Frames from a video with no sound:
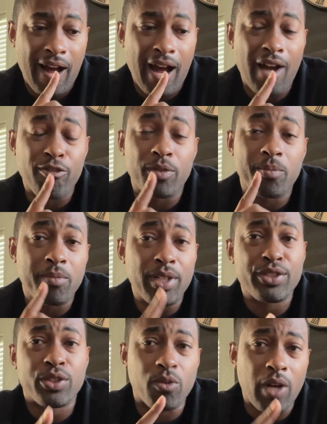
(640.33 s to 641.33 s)
I would
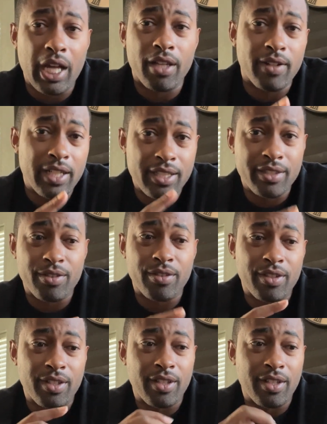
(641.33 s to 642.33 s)
much rather enter
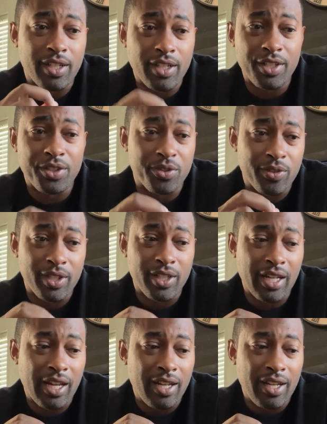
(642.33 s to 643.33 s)
the country
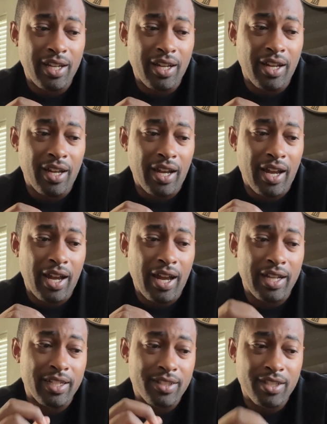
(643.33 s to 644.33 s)
at
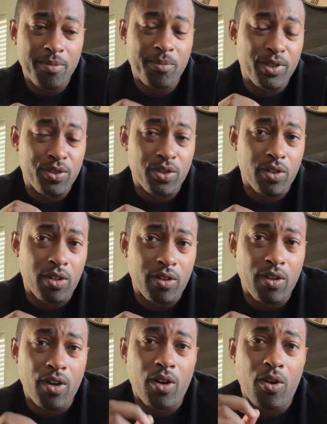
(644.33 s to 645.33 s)
a temperature
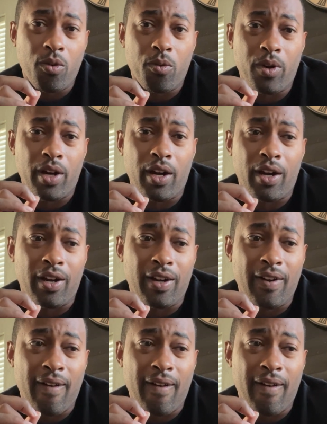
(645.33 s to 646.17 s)
where